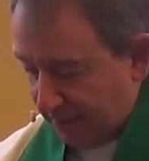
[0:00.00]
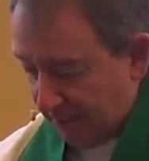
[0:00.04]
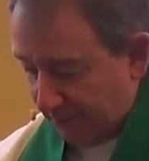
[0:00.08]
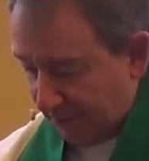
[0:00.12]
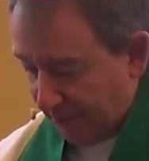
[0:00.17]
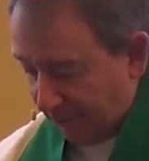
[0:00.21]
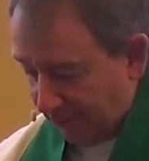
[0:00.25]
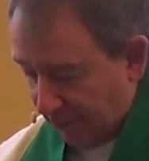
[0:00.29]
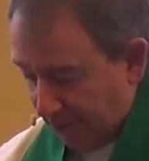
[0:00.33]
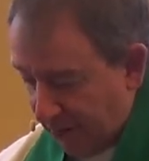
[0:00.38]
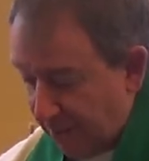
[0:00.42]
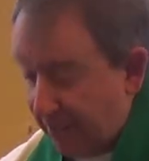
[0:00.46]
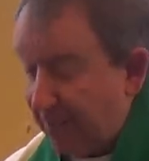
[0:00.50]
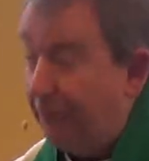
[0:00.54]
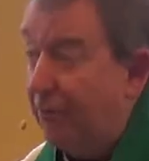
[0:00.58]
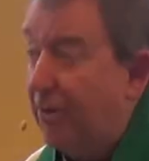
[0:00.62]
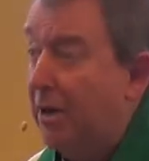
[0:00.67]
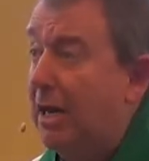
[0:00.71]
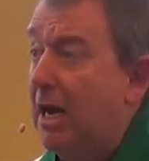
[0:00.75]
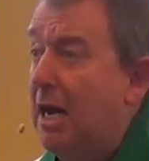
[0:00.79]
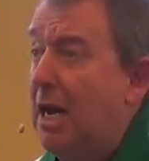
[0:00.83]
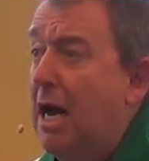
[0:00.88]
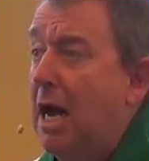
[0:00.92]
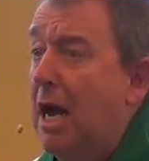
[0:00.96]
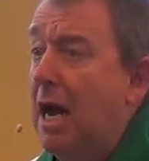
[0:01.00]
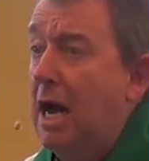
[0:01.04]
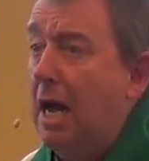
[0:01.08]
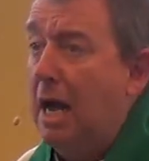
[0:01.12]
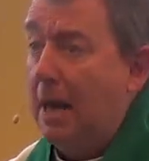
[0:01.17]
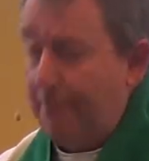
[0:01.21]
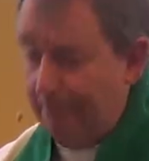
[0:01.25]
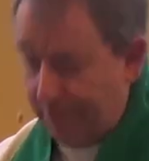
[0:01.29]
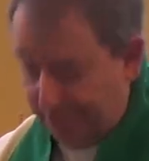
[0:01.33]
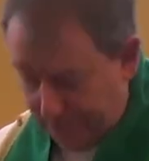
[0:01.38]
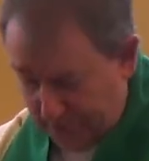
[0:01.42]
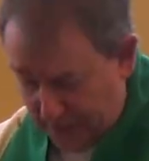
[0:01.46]
something very different.
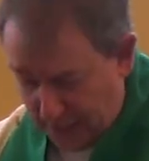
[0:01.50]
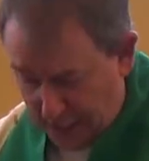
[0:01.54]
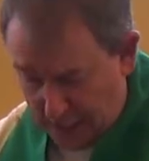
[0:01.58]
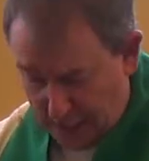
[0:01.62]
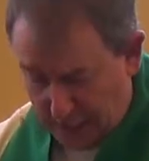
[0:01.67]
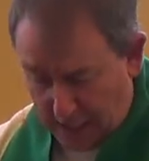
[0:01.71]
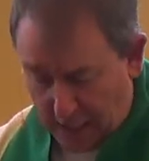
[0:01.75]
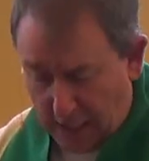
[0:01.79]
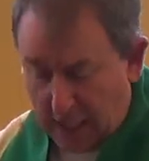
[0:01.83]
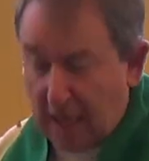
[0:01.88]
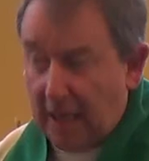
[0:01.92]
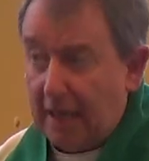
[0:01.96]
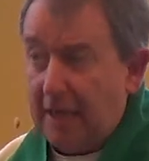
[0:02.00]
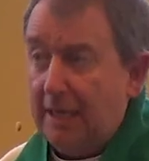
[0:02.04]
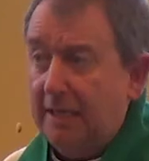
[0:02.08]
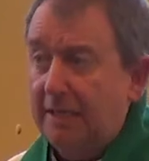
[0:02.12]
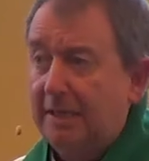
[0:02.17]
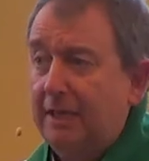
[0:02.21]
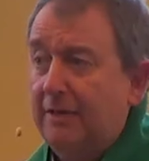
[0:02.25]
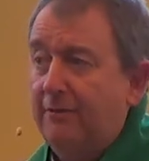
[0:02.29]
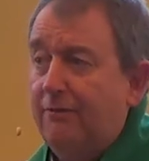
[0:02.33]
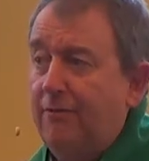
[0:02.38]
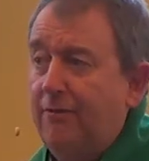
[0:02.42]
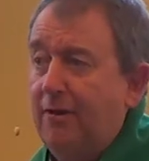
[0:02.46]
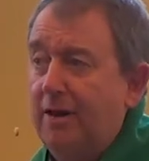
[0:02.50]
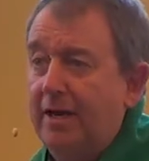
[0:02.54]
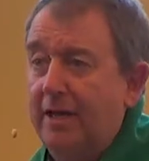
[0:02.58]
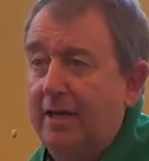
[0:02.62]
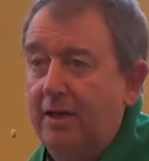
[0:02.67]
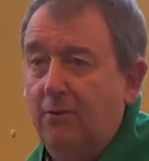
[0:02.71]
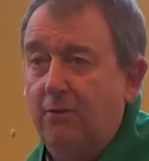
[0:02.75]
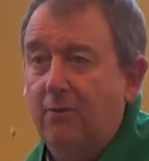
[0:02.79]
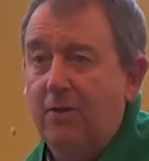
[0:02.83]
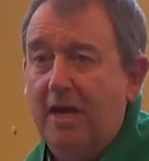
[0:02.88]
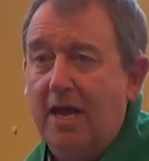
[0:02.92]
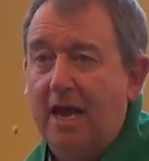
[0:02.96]
Isn't it funny
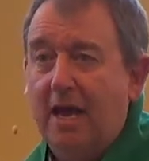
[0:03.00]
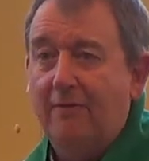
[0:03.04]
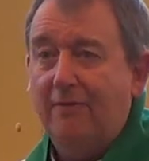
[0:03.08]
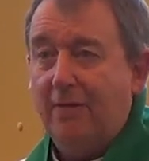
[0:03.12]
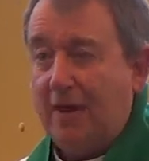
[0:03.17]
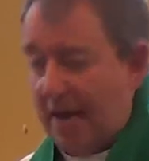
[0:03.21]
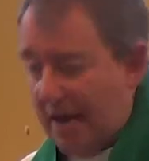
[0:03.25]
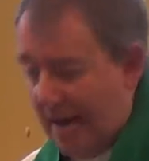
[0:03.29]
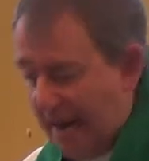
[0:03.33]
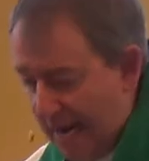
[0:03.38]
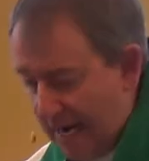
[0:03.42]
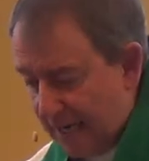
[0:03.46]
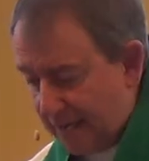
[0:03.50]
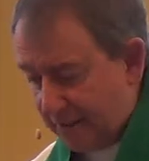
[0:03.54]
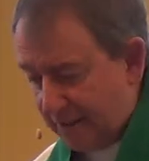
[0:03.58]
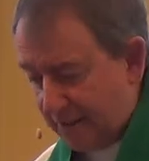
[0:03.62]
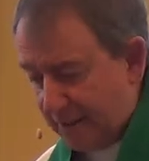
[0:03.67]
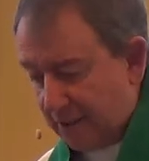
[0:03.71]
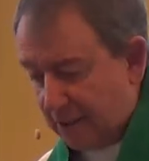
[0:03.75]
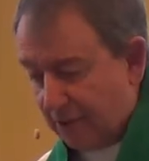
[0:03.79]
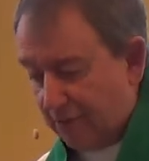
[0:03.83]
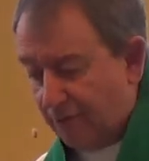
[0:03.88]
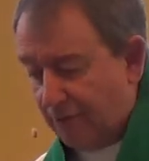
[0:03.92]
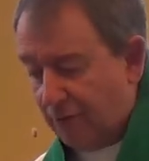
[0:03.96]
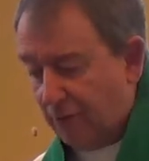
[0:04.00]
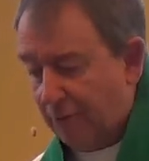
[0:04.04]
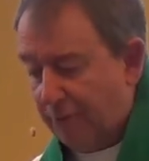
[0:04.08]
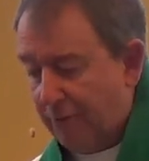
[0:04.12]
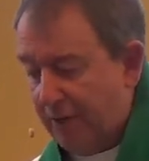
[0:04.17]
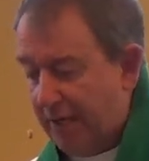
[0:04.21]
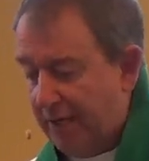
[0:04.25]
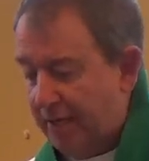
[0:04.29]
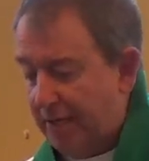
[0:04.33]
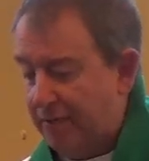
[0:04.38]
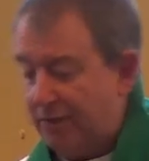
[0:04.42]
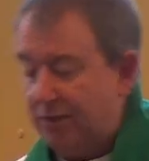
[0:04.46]
that we have a hand signal for
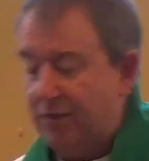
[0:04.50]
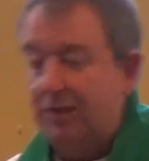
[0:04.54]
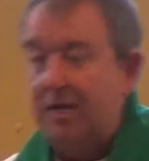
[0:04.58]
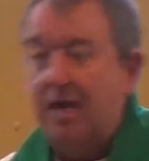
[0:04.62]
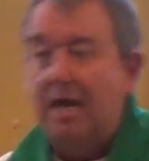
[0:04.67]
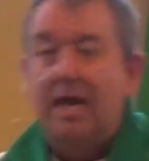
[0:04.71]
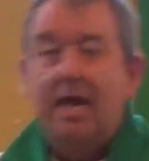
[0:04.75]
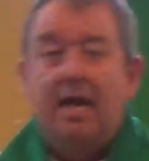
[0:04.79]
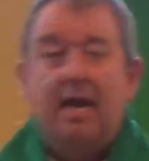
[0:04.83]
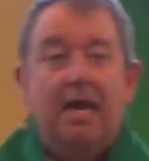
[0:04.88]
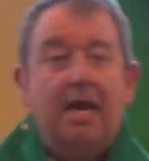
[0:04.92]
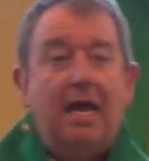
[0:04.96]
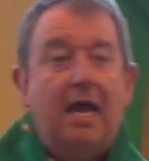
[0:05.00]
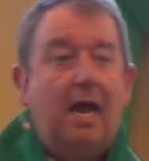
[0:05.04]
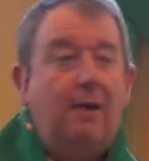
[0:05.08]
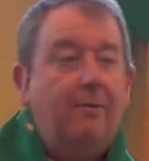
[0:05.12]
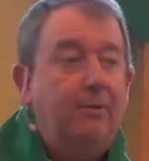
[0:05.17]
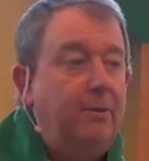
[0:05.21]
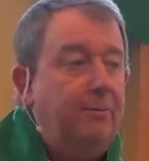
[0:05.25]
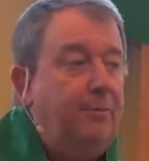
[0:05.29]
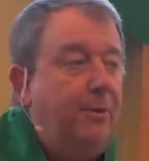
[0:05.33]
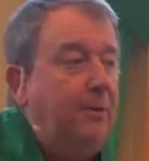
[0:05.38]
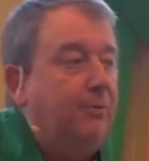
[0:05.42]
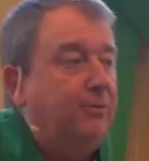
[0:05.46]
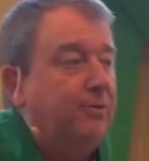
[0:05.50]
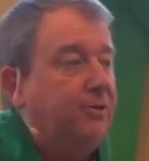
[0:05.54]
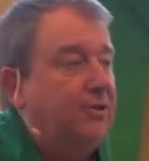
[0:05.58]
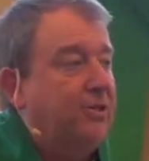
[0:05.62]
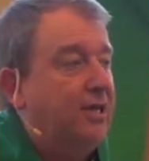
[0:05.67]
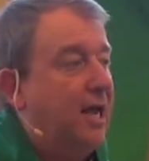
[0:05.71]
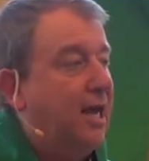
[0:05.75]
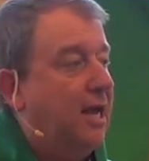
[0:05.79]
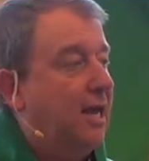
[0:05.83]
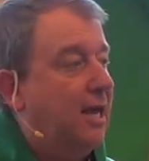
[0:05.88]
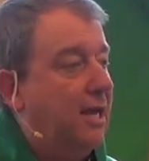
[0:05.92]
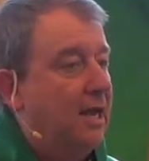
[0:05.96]
peace? How many people
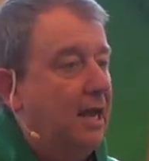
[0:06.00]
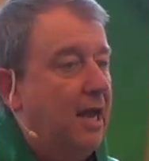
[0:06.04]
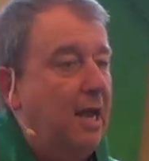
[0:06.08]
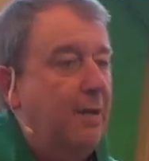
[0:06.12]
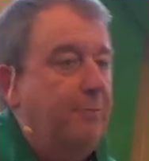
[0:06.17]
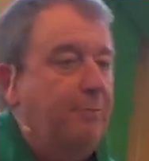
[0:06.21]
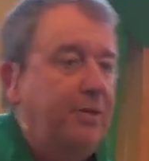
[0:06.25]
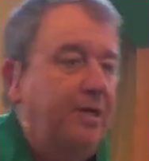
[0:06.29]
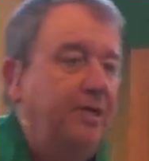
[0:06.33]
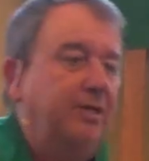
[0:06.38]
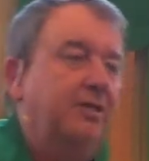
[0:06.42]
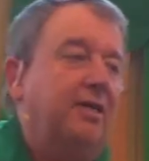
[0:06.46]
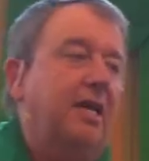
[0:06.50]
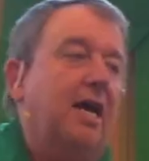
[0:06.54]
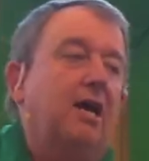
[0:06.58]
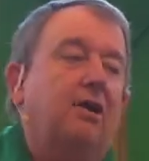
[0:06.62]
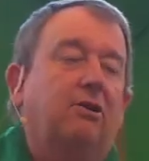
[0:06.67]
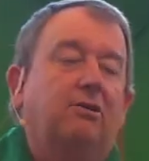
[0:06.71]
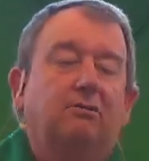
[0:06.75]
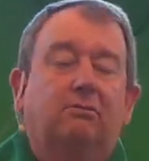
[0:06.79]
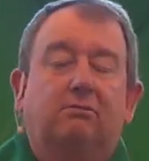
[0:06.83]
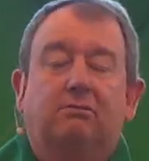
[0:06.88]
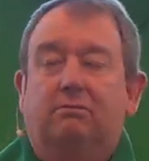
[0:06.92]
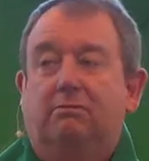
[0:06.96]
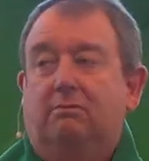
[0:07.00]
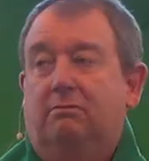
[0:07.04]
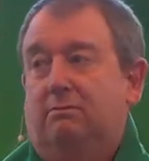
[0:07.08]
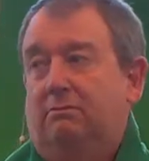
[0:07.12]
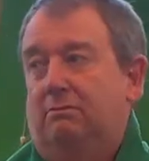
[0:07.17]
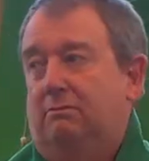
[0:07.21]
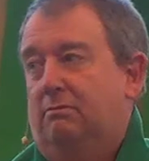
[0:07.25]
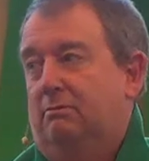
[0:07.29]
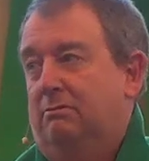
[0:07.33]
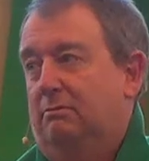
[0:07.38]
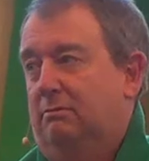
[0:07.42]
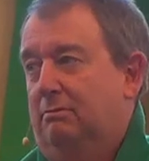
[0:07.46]
say, hey, peace
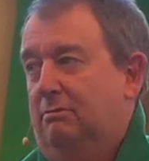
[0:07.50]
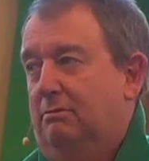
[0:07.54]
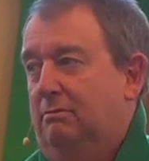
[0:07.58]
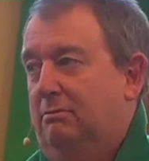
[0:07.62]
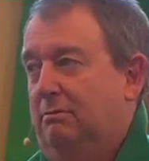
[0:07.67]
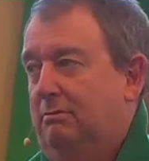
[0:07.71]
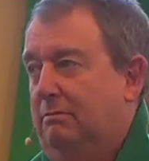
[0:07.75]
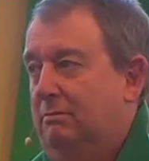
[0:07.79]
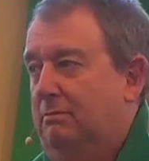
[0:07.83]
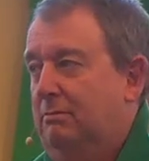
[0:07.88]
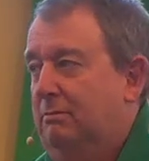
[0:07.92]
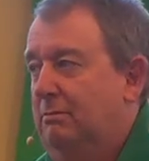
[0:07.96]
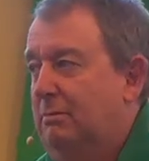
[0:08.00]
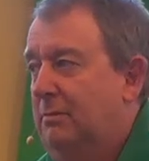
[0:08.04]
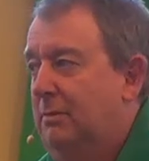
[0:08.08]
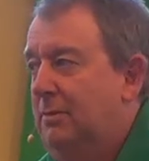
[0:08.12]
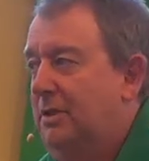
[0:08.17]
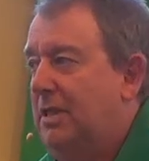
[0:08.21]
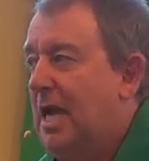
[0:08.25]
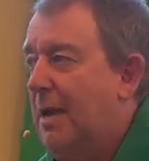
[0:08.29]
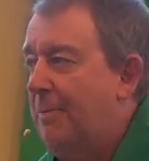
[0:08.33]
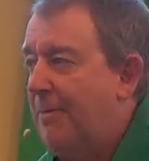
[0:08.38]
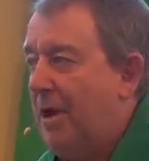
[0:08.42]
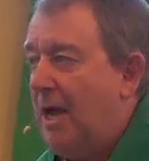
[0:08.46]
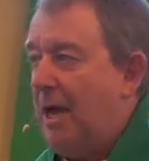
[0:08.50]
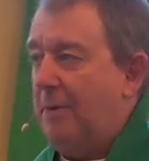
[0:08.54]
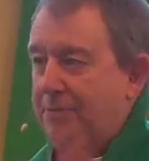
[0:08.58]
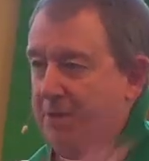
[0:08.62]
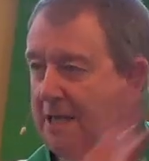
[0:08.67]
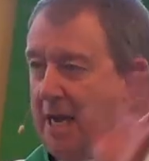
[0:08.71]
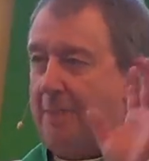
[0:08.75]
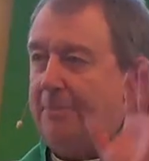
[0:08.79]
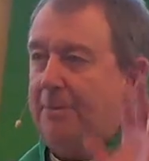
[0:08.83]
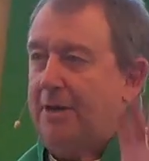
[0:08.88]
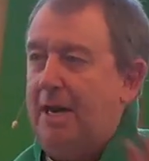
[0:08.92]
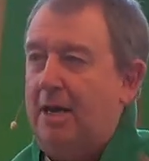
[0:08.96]
out? I'm
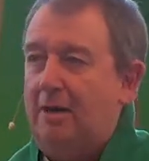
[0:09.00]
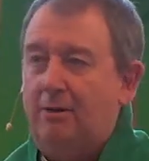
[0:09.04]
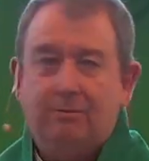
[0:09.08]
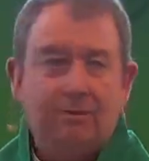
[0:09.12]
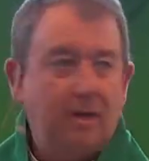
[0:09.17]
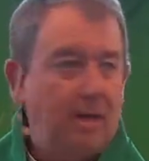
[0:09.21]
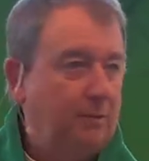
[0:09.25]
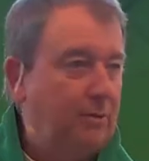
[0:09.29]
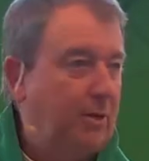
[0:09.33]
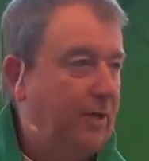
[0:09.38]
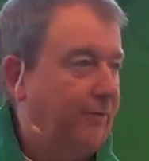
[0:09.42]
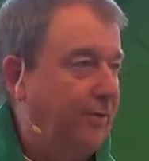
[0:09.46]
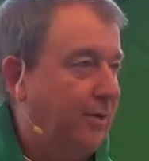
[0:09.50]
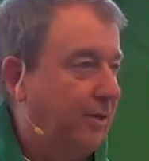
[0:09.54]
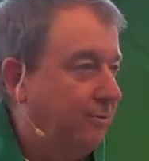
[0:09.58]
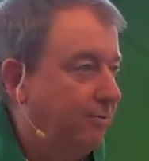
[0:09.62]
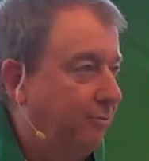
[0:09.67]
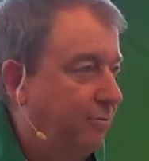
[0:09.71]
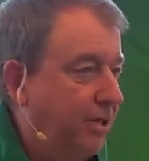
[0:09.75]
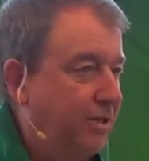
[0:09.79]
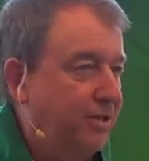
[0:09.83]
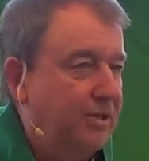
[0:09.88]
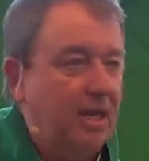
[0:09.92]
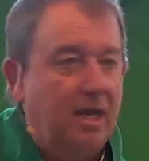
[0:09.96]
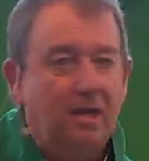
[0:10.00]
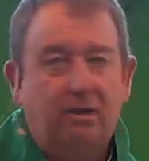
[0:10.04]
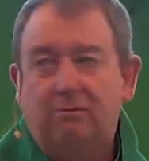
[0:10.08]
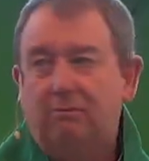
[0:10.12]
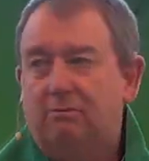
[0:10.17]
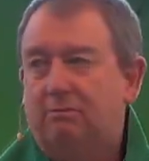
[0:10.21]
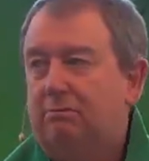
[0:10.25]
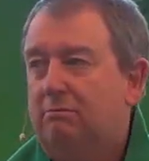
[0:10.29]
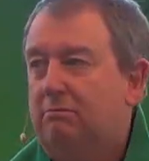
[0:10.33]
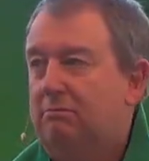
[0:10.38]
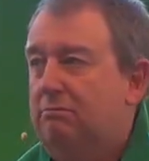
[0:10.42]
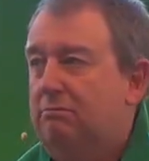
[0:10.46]
tapping out. I'm leaving. Peace out.